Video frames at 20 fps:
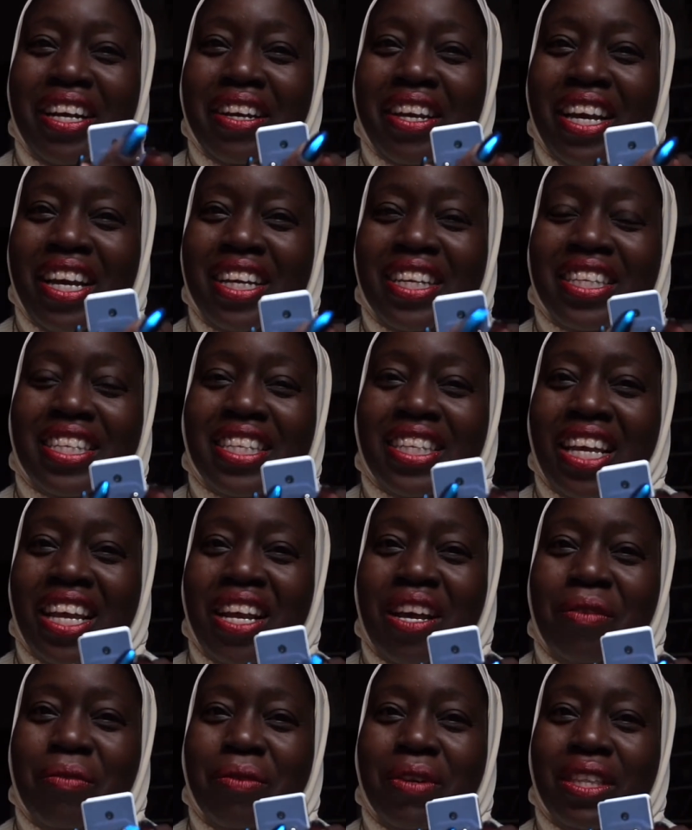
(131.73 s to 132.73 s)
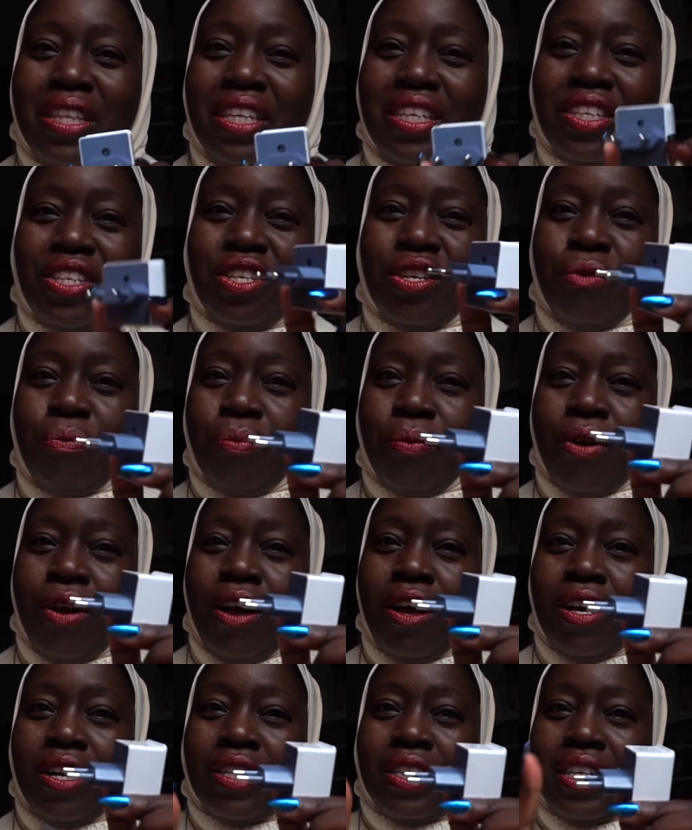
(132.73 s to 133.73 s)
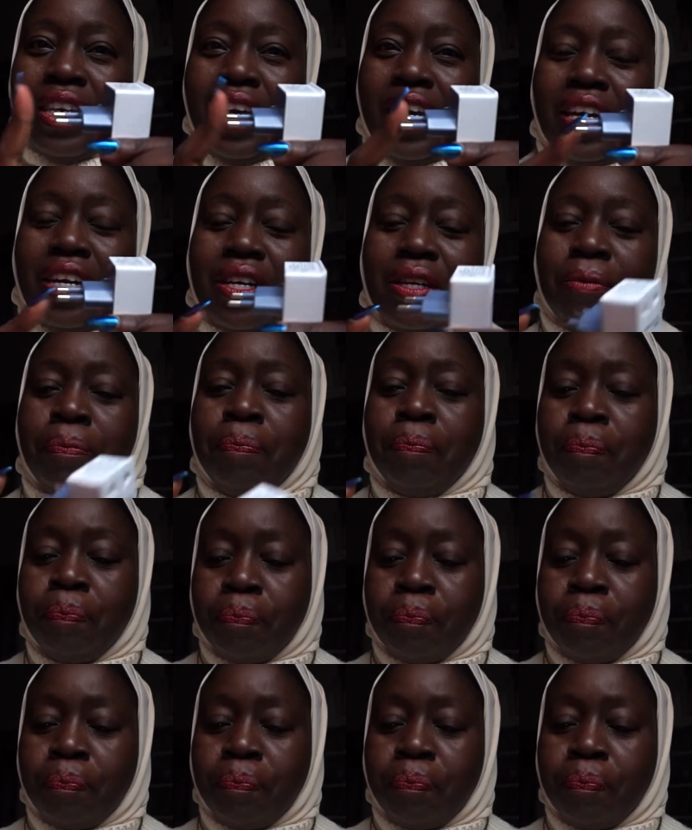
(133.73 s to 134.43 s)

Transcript: kind of setup with these two prongs here.